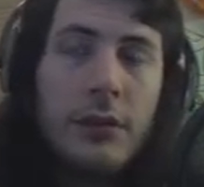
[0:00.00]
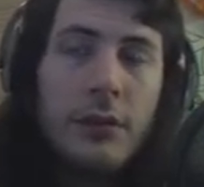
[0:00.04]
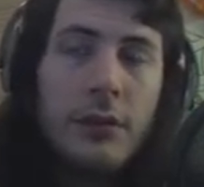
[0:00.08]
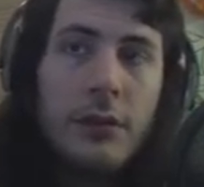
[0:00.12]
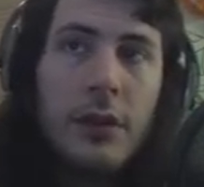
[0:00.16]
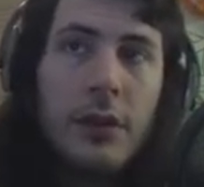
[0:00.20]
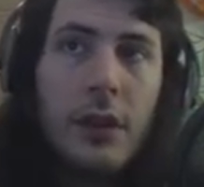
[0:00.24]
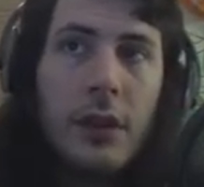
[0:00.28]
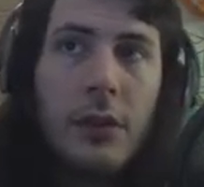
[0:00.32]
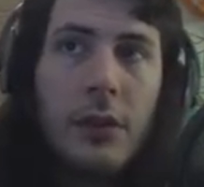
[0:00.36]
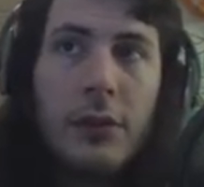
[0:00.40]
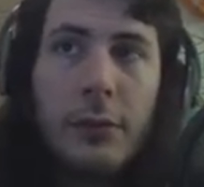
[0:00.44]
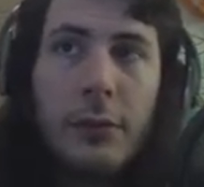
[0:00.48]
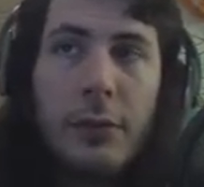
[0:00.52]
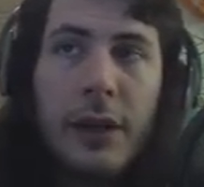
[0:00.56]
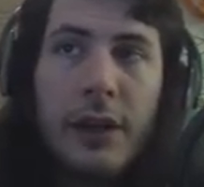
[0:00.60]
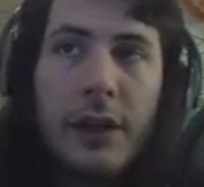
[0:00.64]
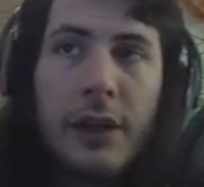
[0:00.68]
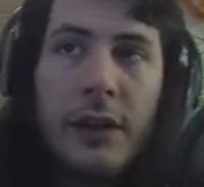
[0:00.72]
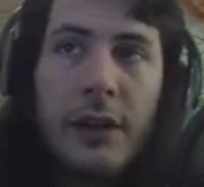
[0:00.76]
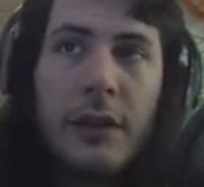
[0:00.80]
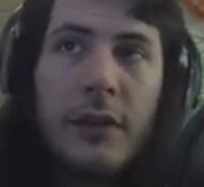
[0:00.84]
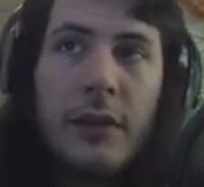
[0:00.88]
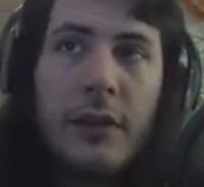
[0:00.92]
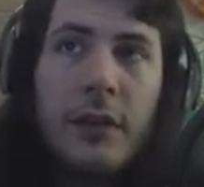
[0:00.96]

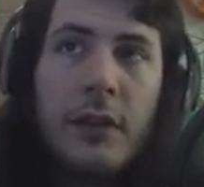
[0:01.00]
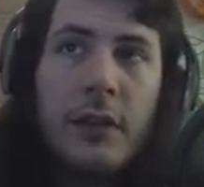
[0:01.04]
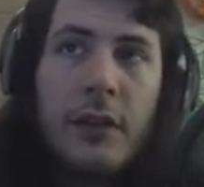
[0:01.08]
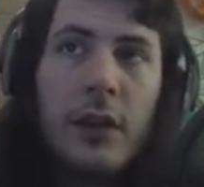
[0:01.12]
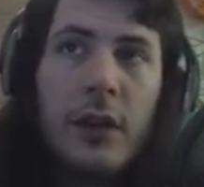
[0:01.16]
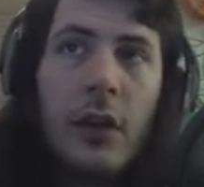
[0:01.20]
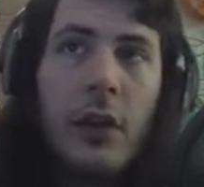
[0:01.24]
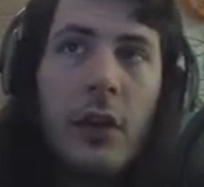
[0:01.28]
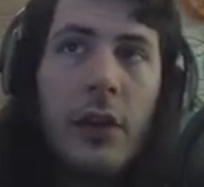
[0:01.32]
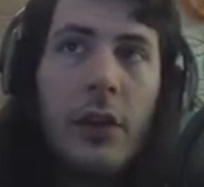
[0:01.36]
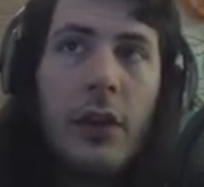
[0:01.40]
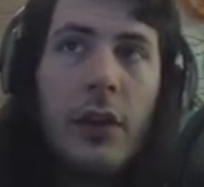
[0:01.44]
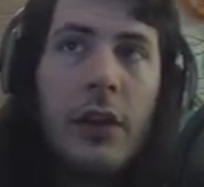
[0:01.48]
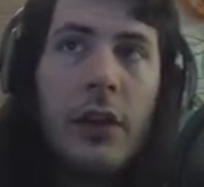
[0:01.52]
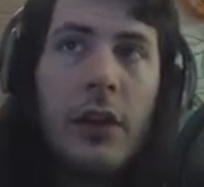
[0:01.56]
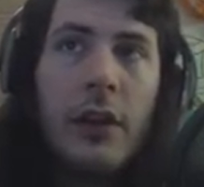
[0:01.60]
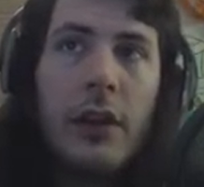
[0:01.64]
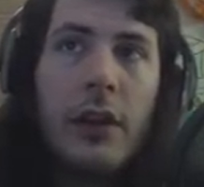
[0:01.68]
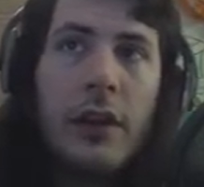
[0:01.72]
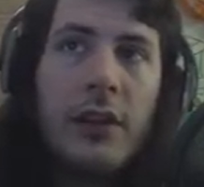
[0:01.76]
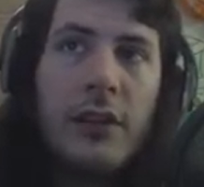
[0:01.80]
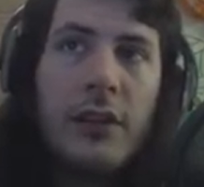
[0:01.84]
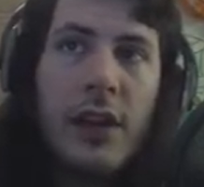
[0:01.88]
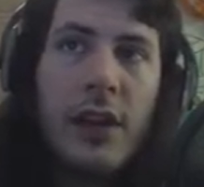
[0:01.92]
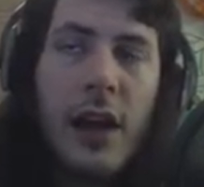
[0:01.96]
depending on
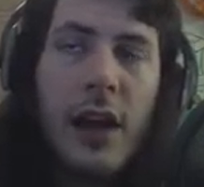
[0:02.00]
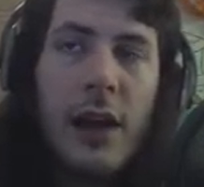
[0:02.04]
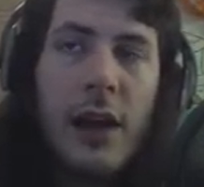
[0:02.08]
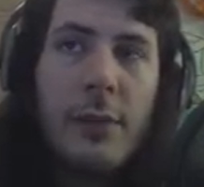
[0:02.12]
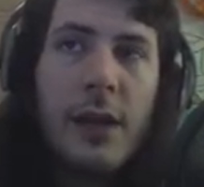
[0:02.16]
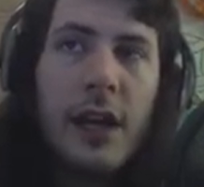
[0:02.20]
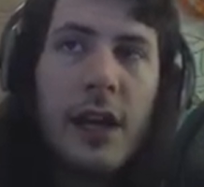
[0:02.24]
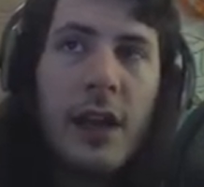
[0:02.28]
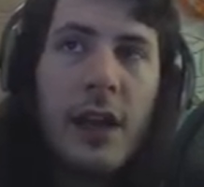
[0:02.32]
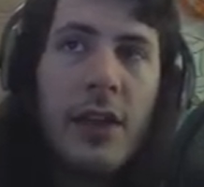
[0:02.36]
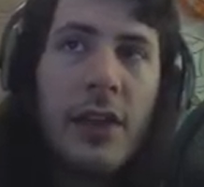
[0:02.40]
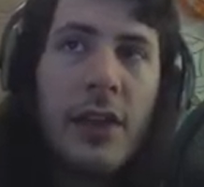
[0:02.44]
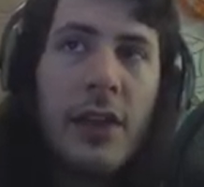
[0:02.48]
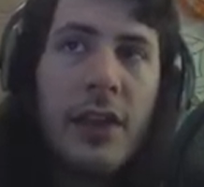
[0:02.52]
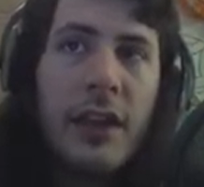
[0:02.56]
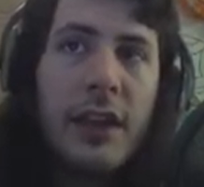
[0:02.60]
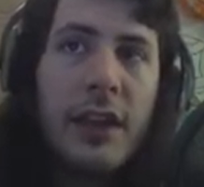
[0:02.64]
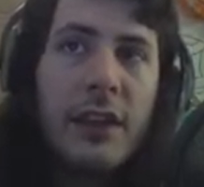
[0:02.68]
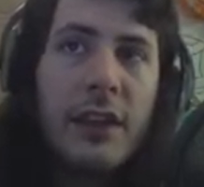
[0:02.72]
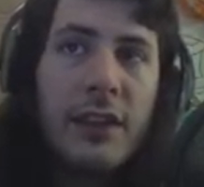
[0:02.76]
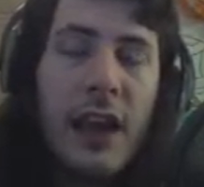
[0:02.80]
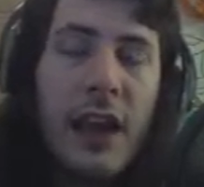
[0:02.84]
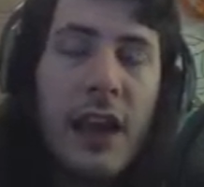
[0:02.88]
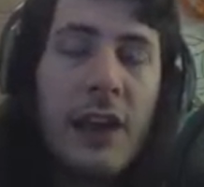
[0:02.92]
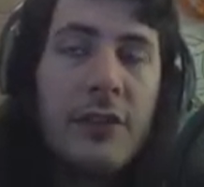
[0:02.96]
timing and
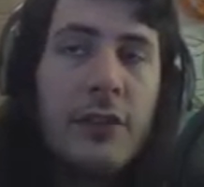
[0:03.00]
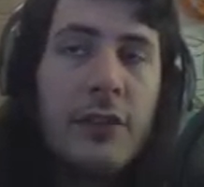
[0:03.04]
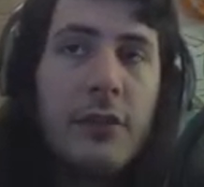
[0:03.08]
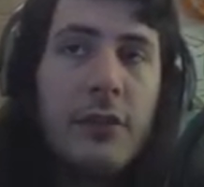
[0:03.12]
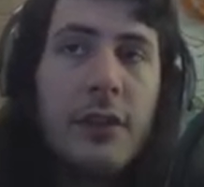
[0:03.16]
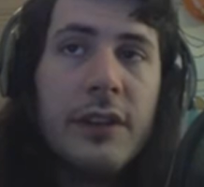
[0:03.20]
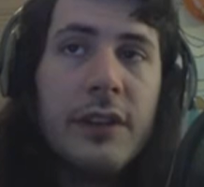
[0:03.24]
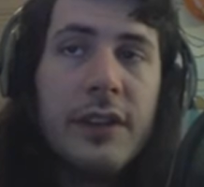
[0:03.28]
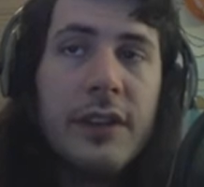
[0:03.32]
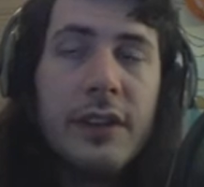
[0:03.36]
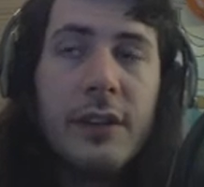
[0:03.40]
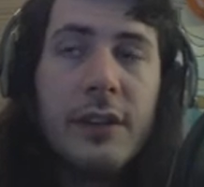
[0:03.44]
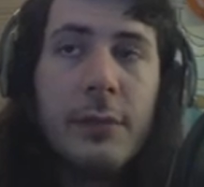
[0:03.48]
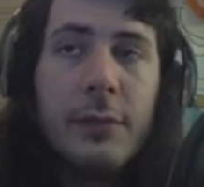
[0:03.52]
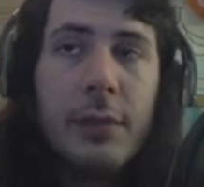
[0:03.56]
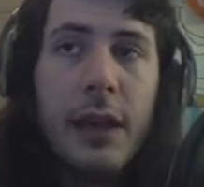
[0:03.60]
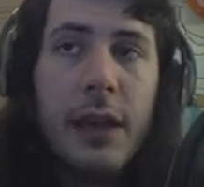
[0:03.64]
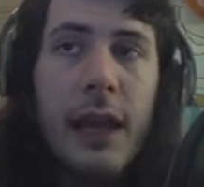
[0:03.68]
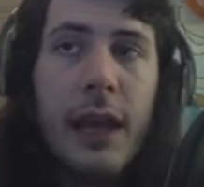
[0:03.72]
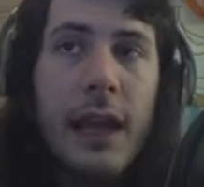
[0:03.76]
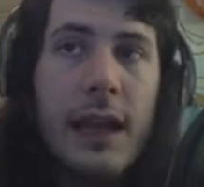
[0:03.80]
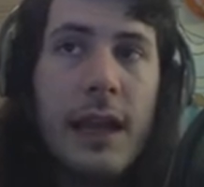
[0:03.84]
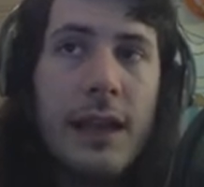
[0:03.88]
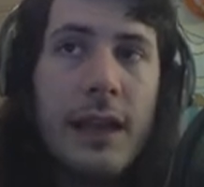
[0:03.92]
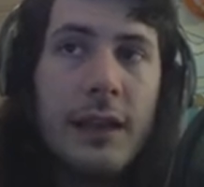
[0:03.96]
things, I do intend to
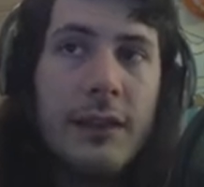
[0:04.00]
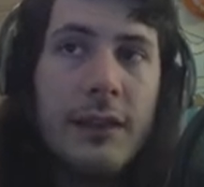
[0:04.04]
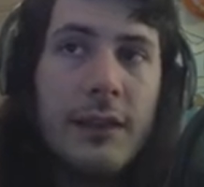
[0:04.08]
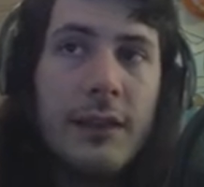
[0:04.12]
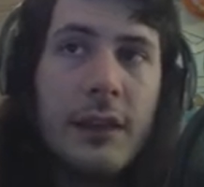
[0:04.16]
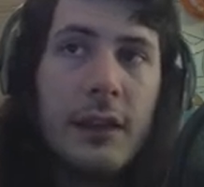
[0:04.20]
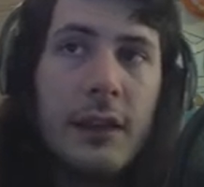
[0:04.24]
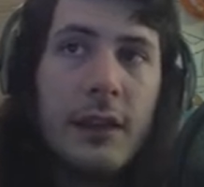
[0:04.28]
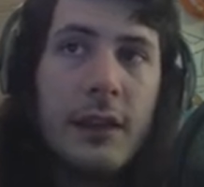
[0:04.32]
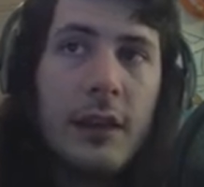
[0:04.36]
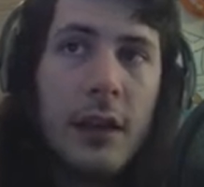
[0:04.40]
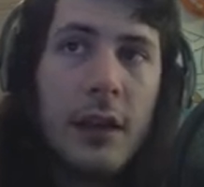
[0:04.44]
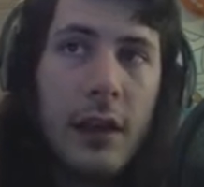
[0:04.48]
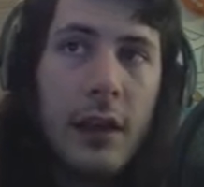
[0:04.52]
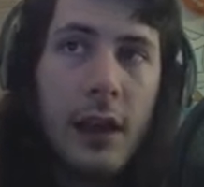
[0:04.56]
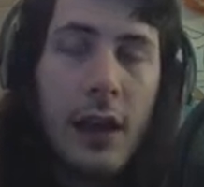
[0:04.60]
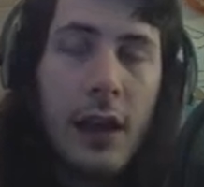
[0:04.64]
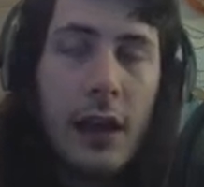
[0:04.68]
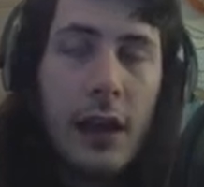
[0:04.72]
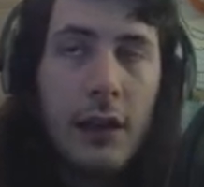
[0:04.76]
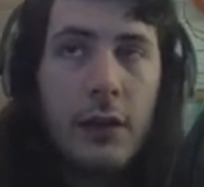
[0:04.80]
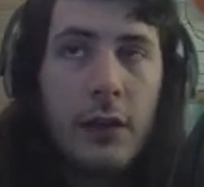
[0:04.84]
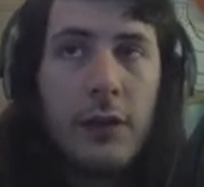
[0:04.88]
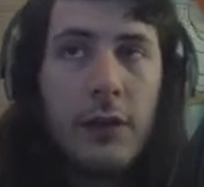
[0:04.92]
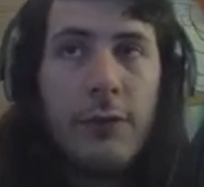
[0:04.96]
play it, and
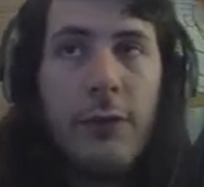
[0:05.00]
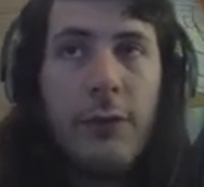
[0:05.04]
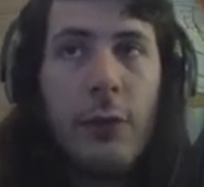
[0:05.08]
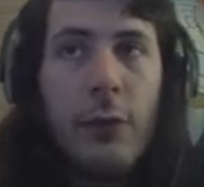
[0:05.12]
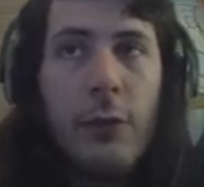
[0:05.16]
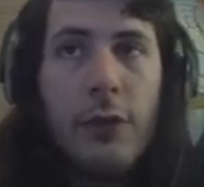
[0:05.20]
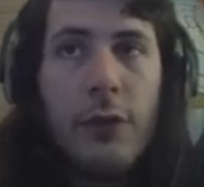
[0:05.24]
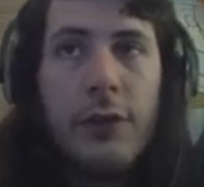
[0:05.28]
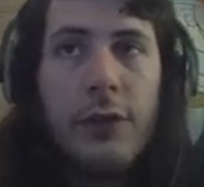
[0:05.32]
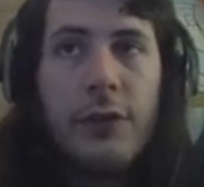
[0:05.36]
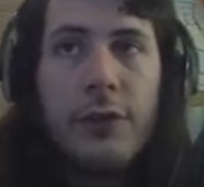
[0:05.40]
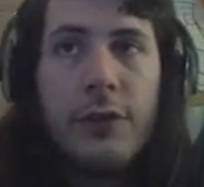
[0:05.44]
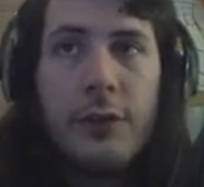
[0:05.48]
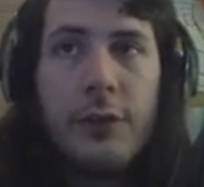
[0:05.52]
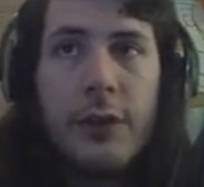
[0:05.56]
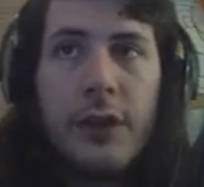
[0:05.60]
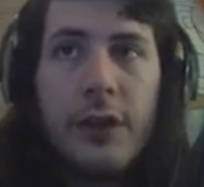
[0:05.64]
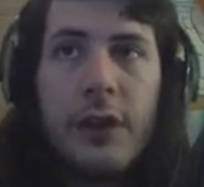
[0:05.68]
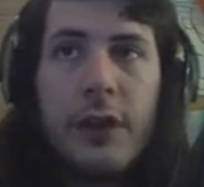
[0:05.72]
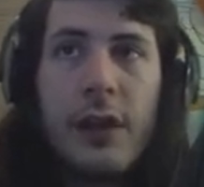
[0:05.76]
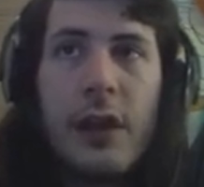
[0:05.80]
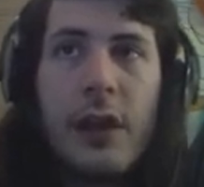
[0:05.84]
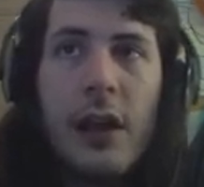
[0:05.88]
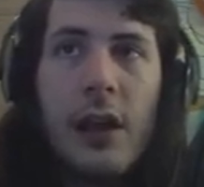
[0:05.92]
I look forward to it.